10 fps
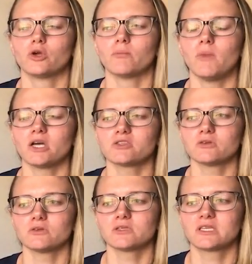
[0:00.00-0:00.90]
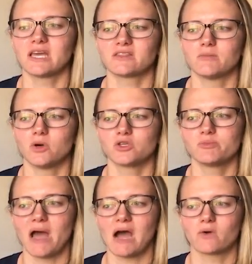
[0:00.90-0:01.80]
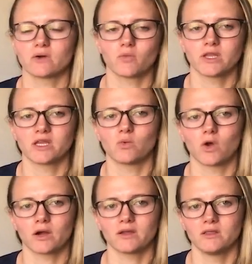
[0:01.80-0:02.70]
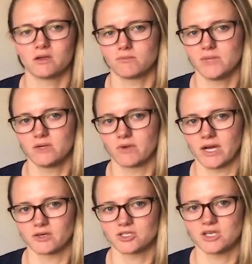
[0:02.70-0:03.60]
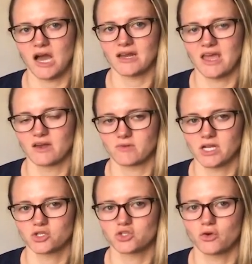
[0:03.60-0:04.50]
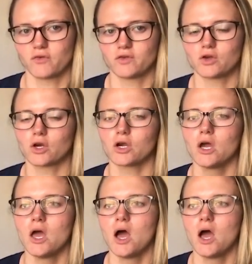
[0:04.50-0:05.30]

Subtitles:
your muscles get the most power when they work in their mid-range, not at end range. So if you're